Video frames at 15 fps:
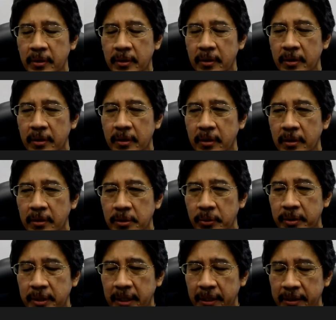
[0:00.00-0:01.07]

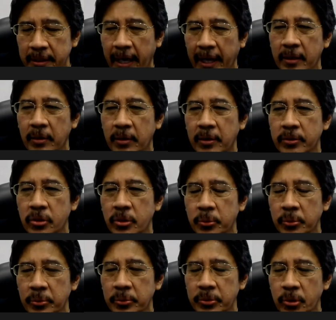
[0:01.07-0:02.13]
correct or
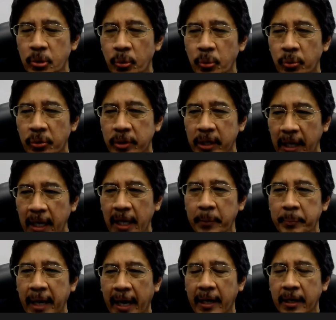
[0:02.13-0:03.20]
to relay back
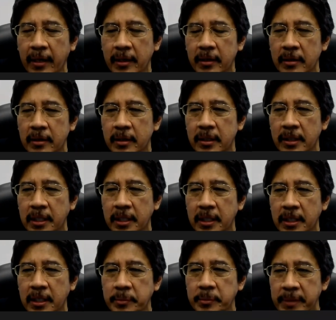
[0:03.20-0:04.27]
the mistakes
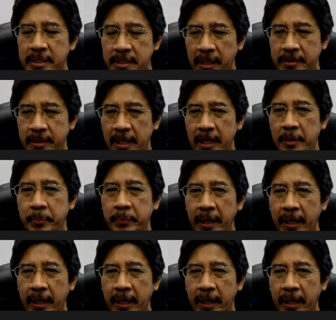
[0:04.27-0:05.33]
they made when
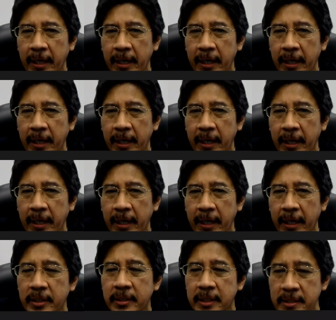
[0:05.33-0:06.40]
they wrote the thesis.